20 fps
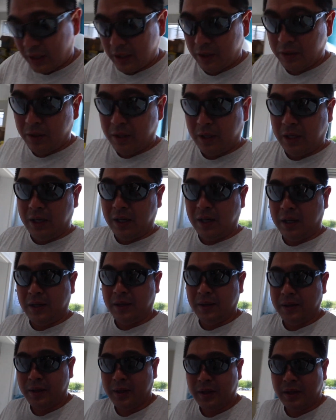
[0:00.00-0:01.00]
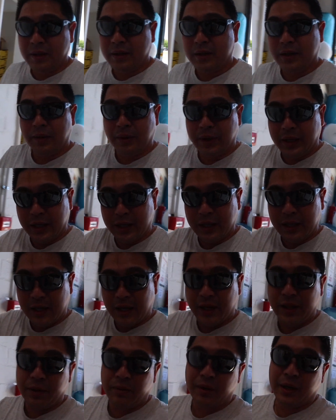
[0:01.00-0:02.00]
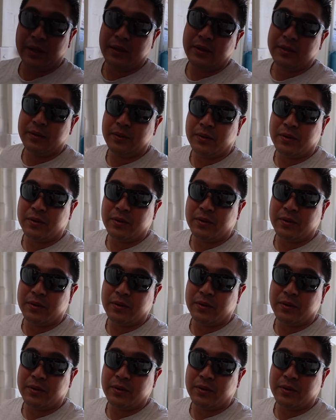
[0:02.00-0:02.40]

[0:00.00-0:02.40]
you're here they will get another one.